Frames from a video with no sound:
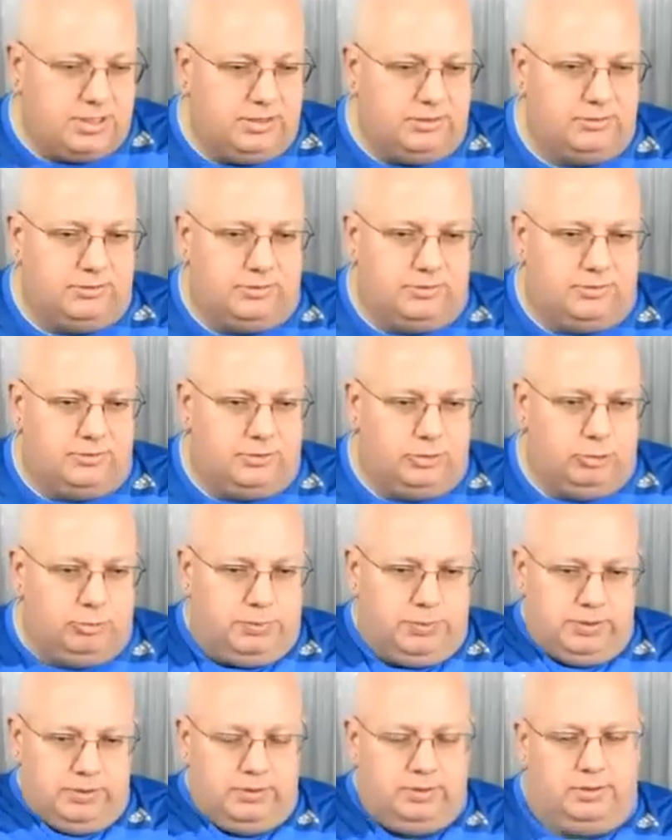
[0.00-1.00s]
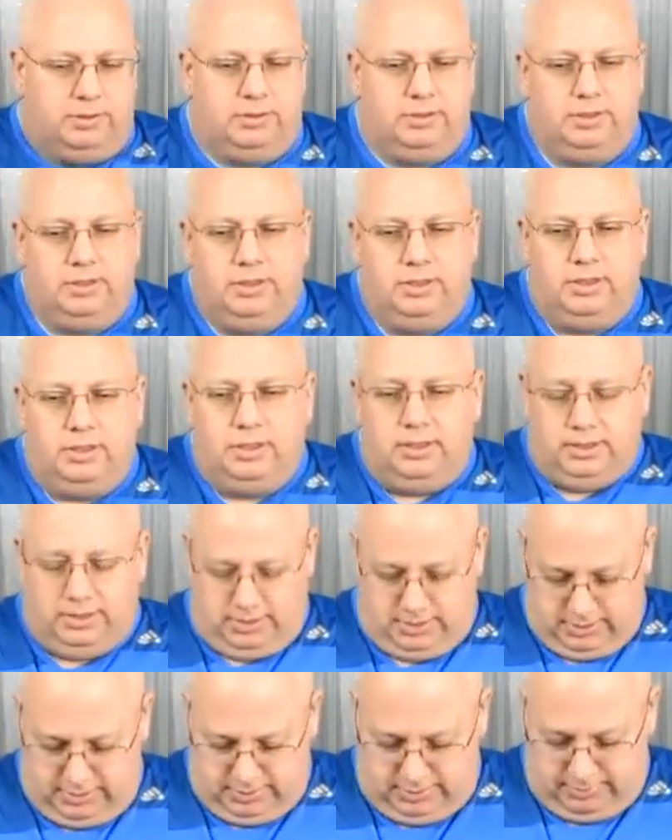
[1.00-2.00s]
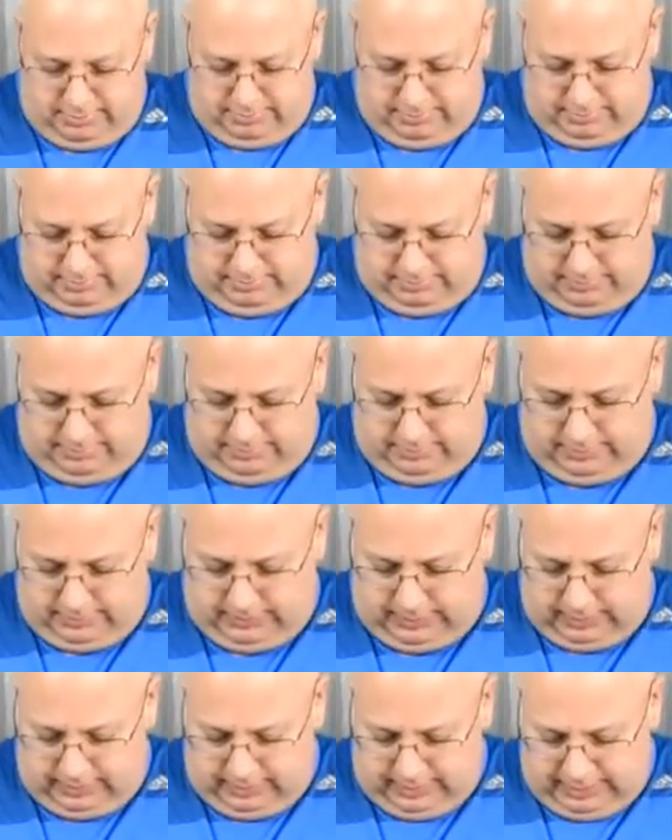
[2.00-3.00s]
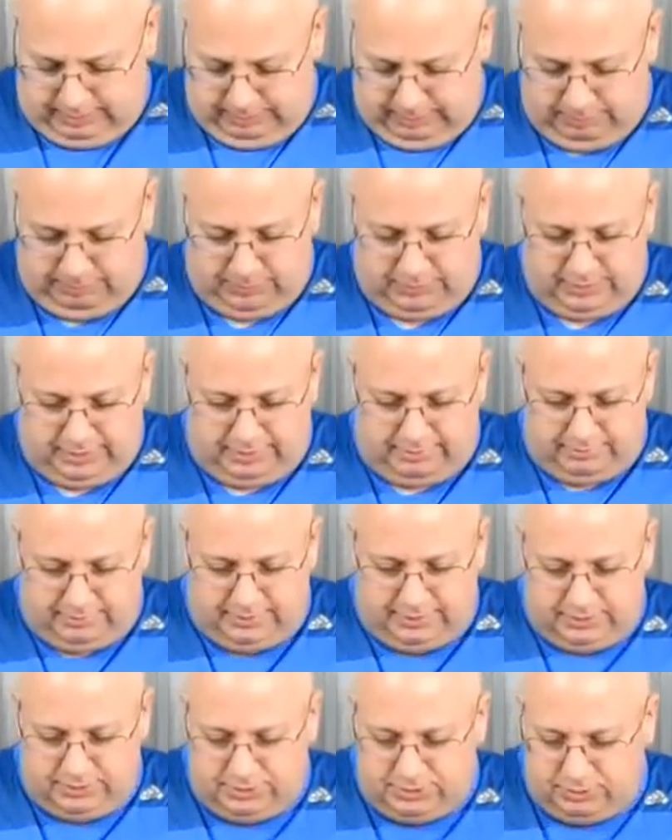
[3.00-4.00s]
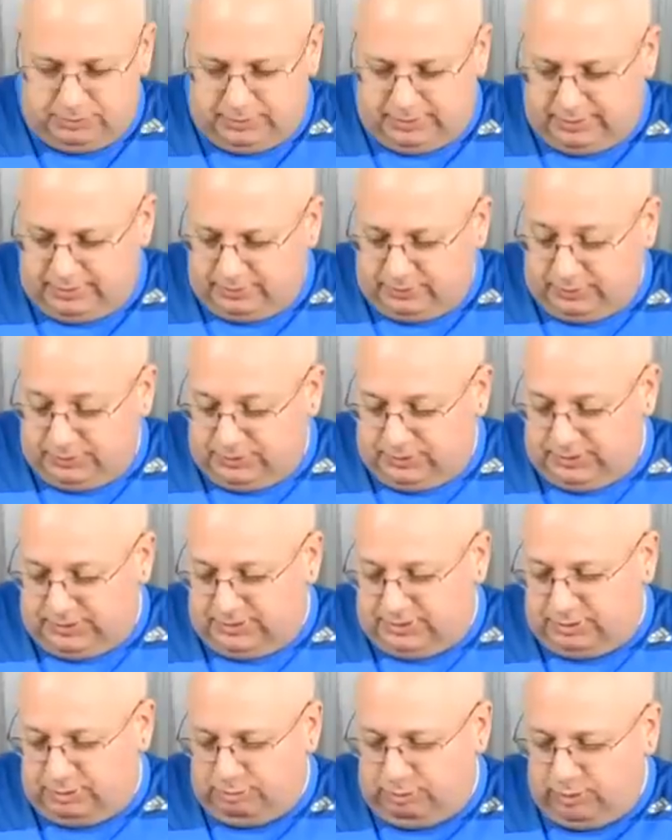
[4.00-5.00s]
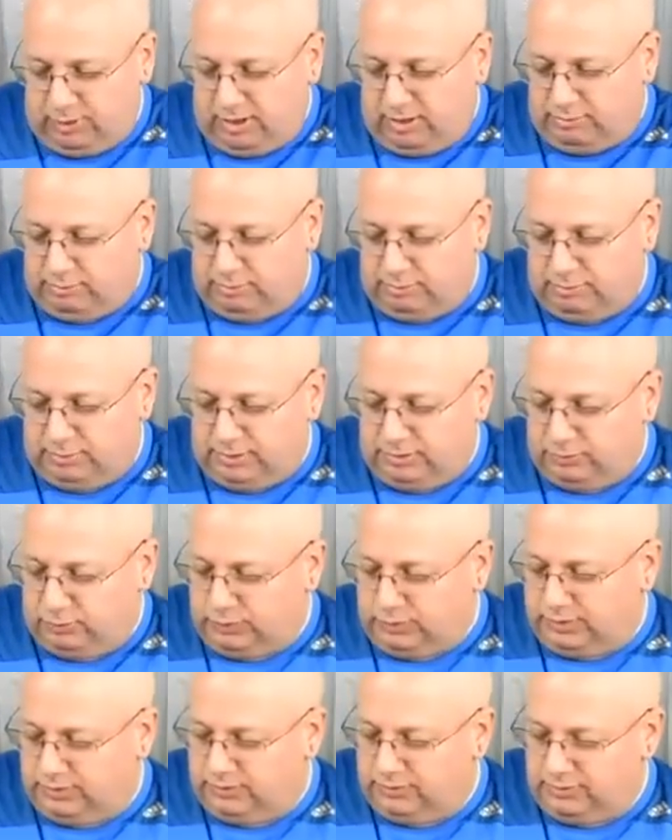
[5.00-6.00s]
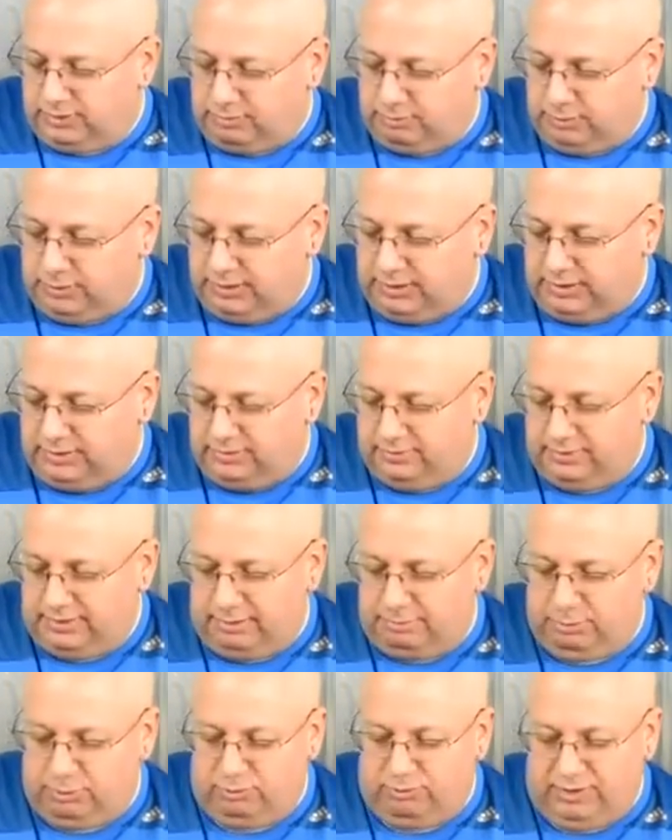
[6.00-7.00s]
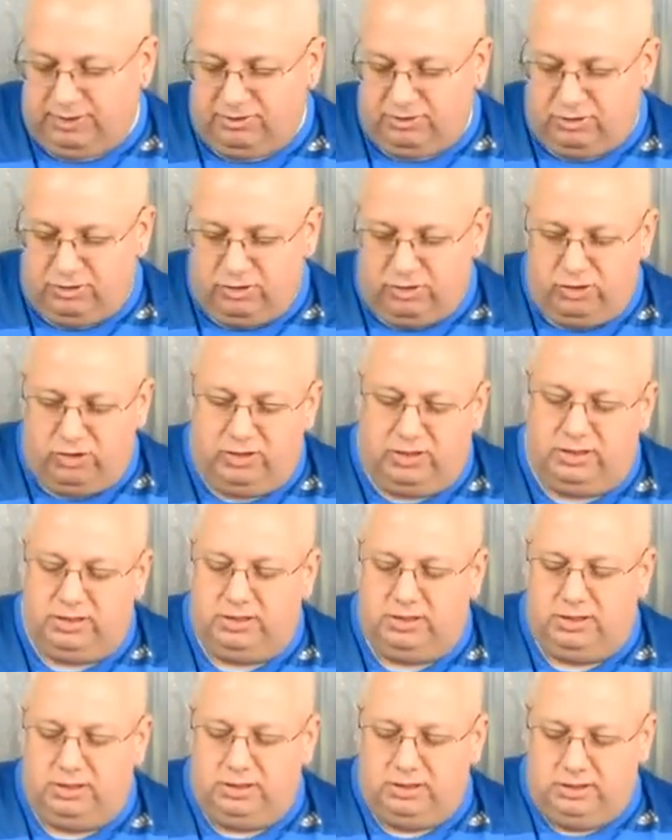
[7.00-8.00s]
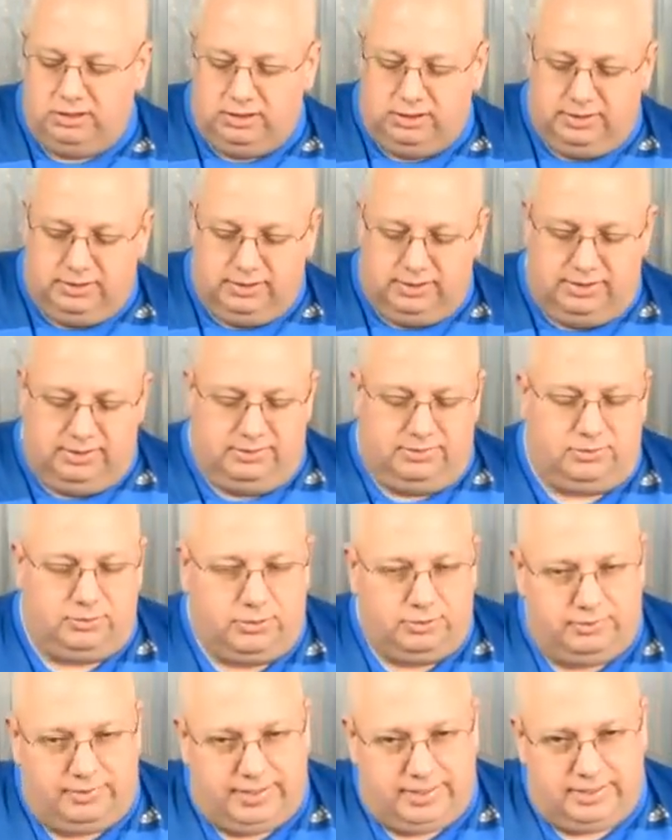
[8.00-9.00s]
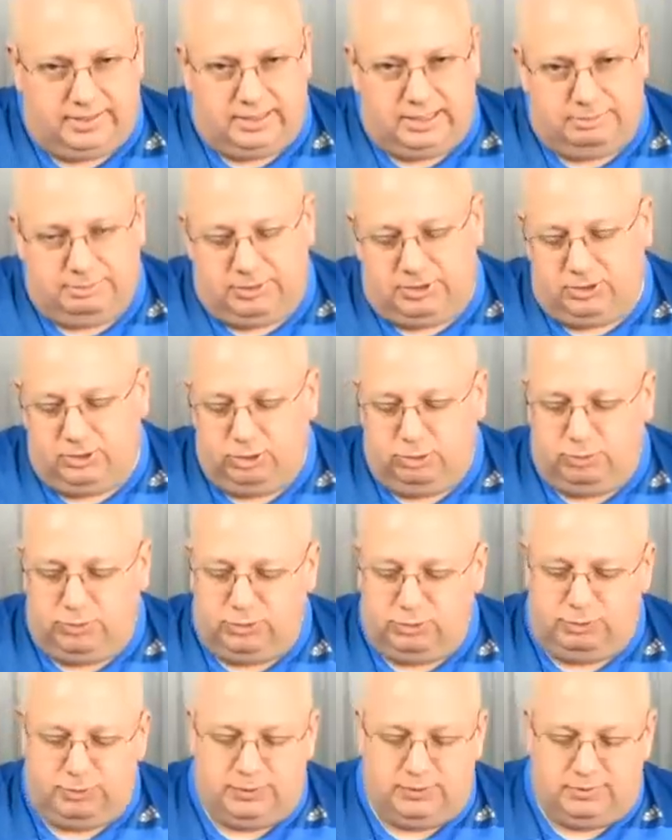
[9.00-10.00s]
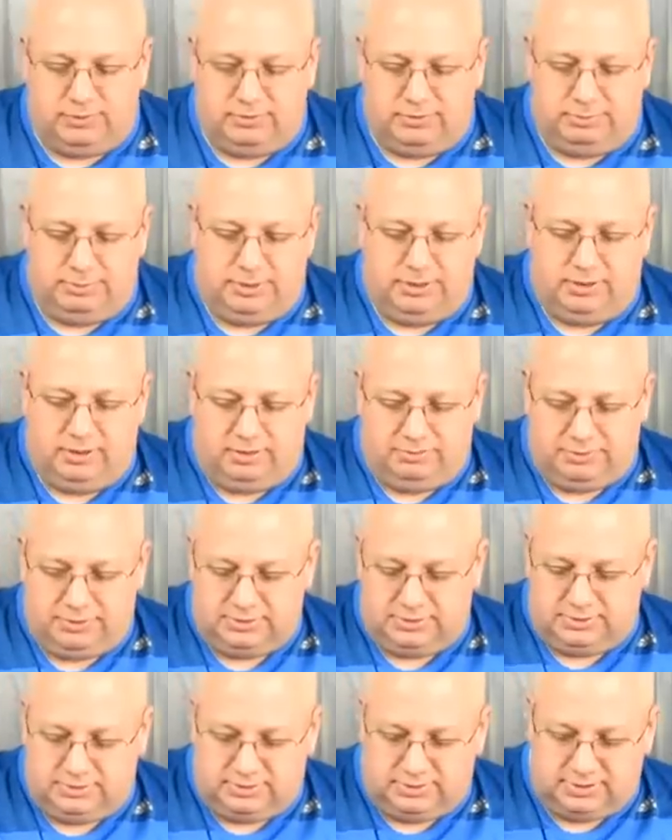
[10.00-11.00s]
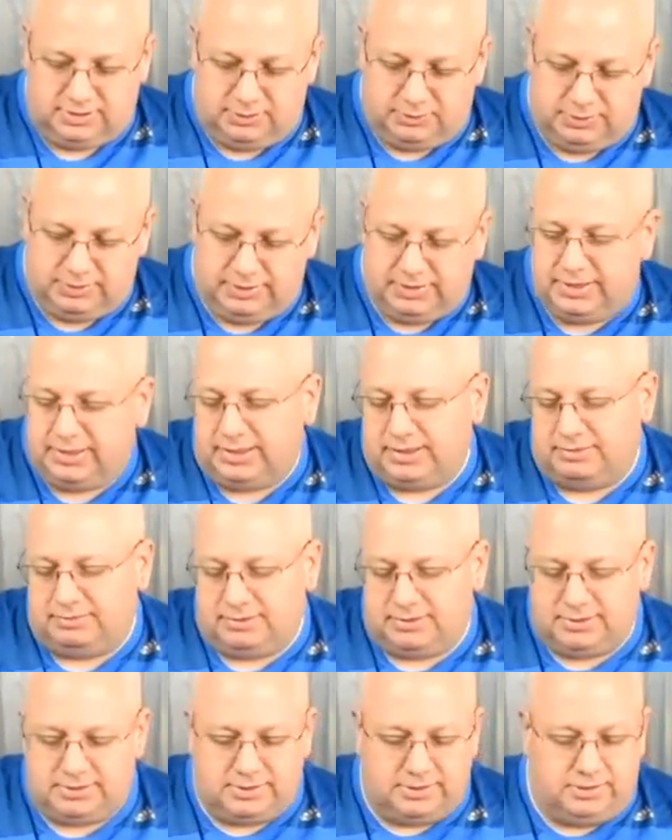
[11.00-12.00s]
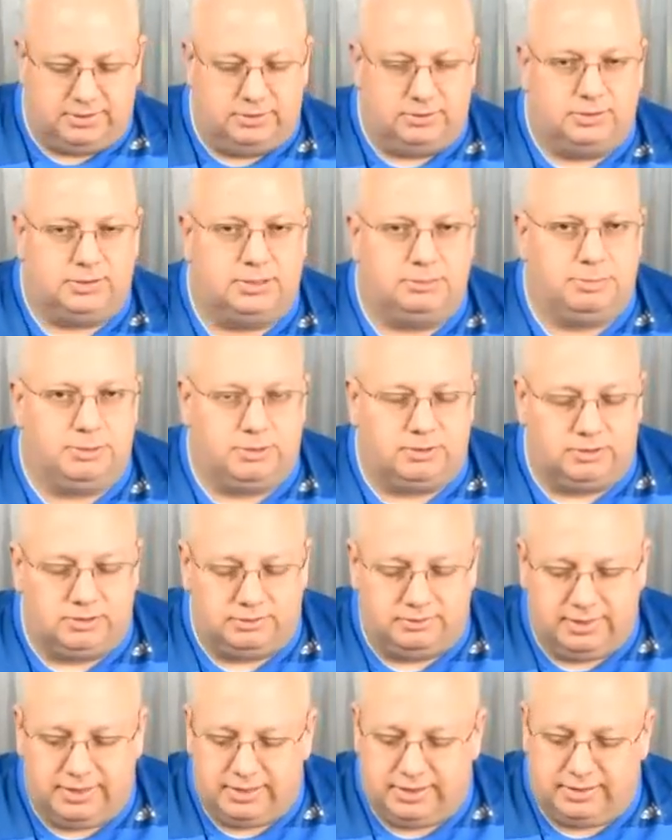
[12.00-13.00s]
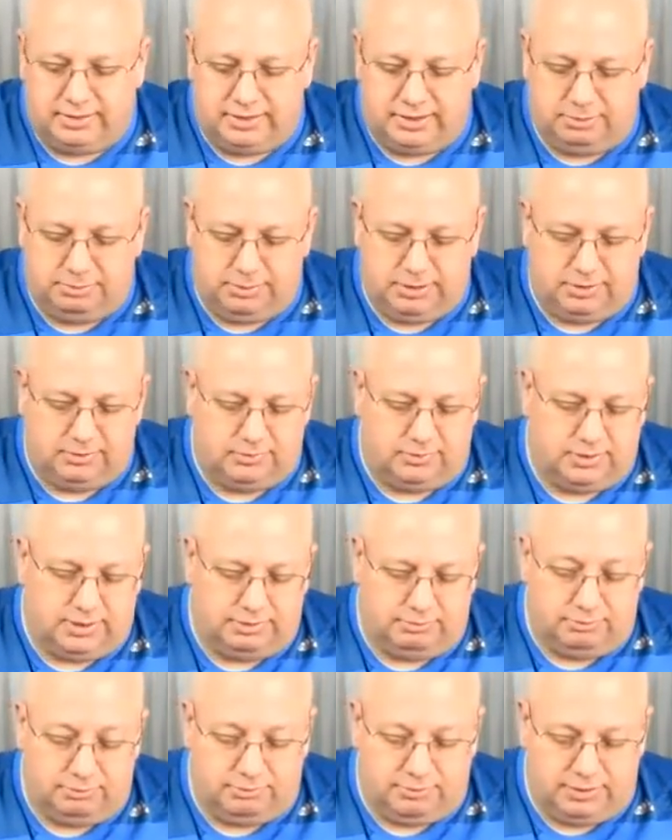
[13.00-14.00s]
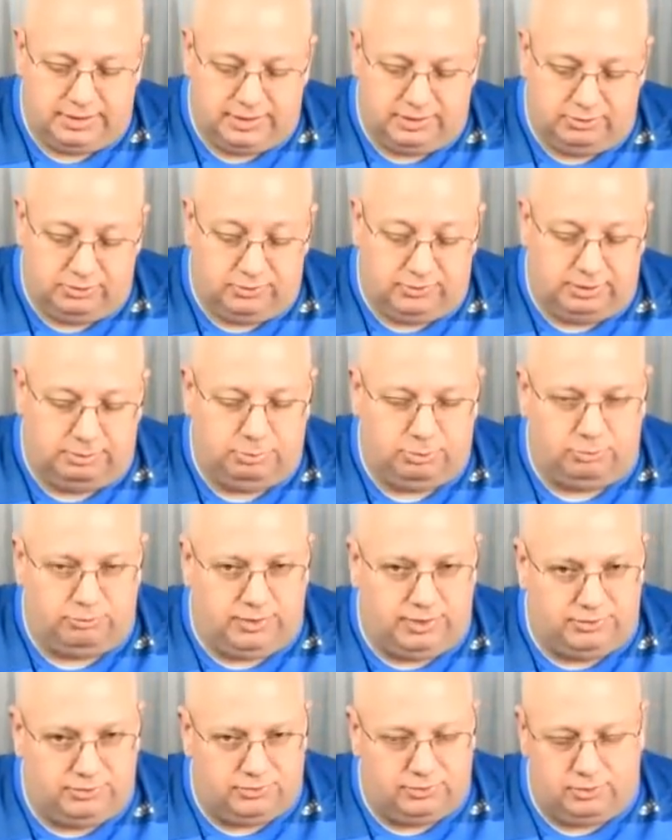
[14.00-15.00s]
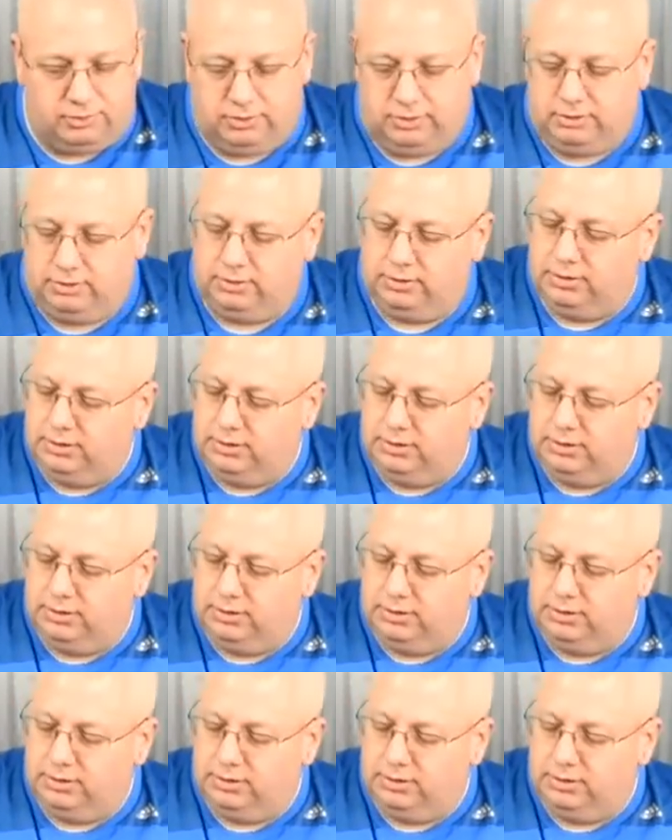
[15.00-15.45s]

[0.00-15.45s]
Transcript: Against the Stupid. Um, a lot of people have an issue with this, which isn't a problem, but when someone is a professor, this sort of academic hubris pisses me off. This is so indicative and stereotypical of academia, it's not even funny. There's a professor